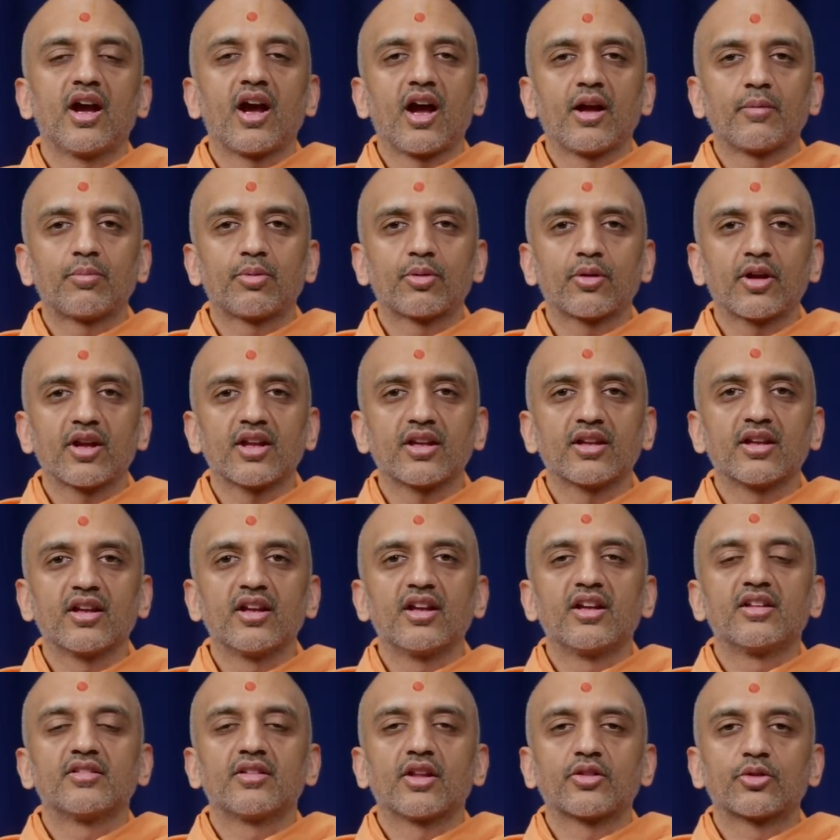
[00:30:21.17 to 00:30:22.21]
I pray
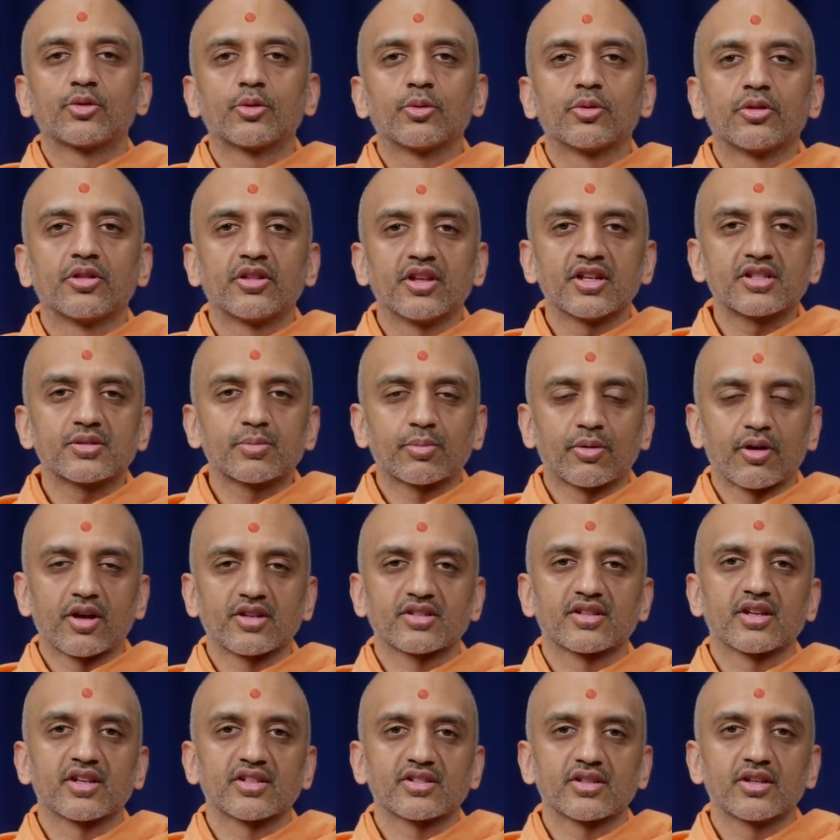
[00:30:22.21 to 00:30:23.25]
that through this
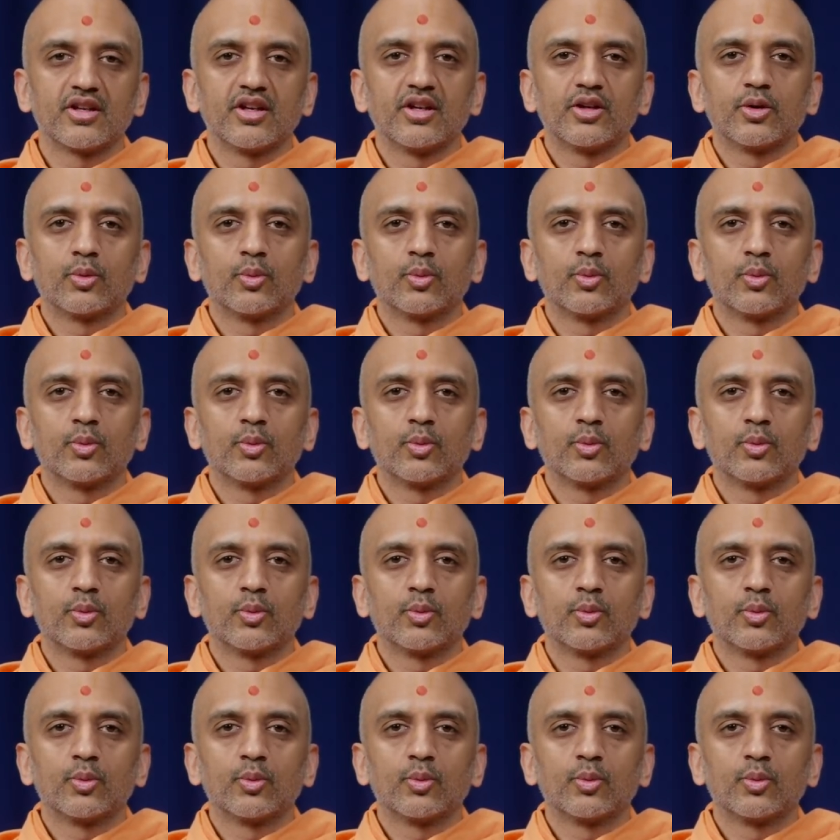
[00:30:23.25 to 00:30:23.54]
process,